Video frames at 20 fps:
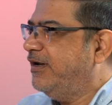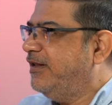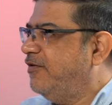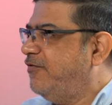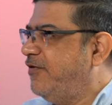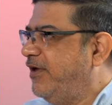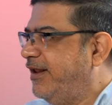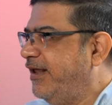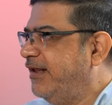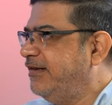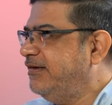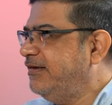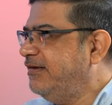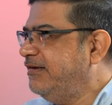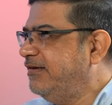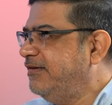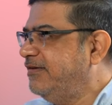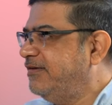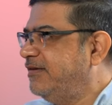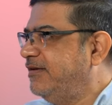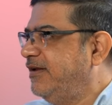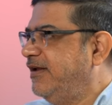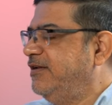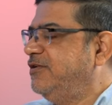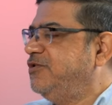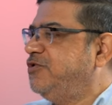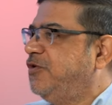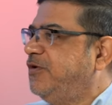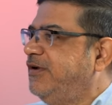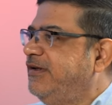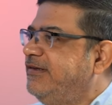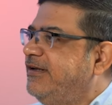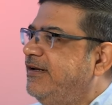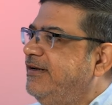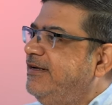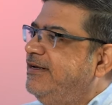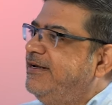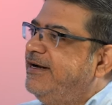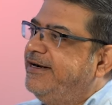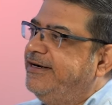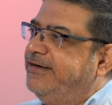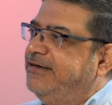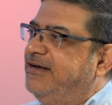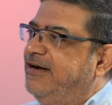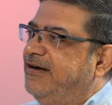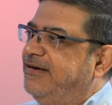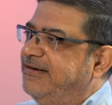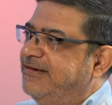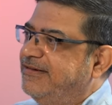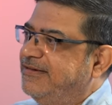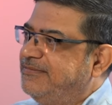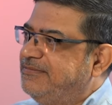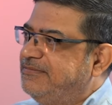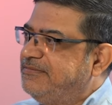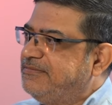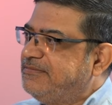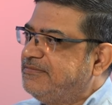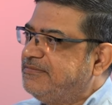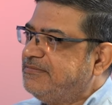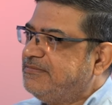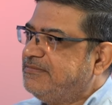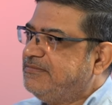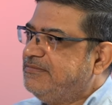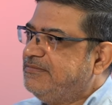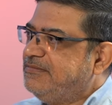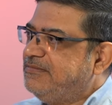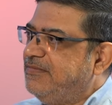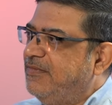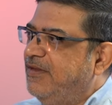at their finances is insurance and credit cards. Mm.